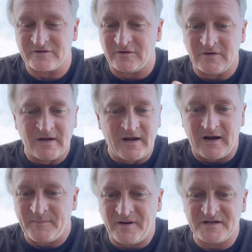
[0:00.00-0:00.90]
So
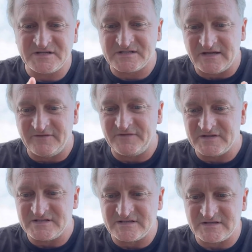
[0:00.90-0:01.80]
I apologize if
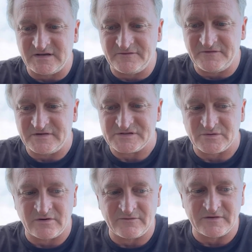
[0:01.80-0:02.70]
this is
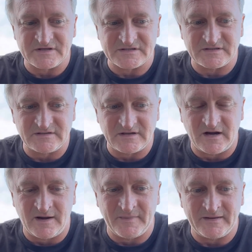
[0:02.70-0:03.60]
wrong for this
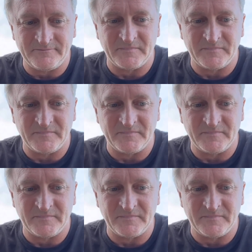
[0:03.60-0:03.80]
comment,